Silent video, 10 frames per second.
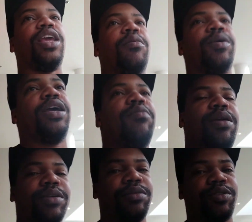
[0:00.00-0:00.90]
yeah, man,
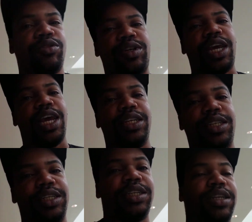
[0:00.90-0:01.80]
maybe some
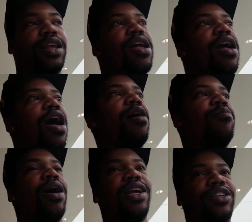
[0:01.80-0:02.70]
2K18. I
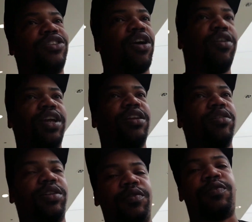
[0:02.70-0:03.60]
might start getting
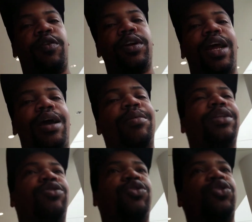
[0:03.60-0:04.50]
on some Fortnite. I'm
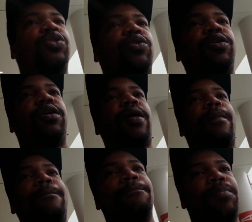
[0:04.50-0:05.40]
not too sure.
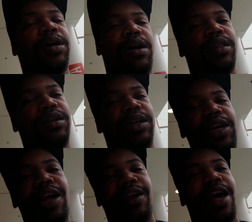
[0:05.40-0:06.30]
But other
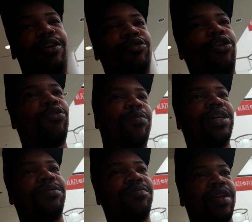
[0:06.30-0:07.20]
than that, I don't know.
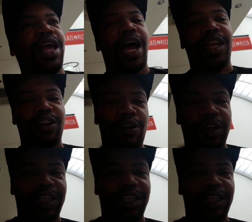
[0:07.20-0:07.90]
But I need to go